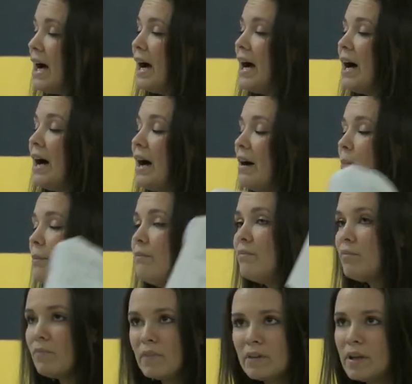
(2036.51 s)
Um,
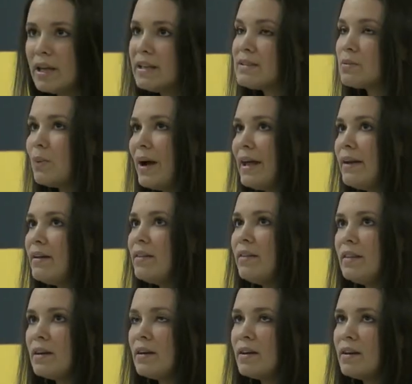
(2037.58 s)
it's when
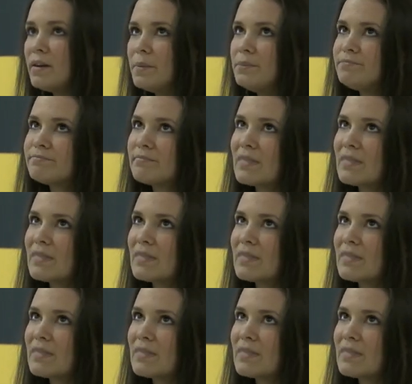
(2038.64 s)
the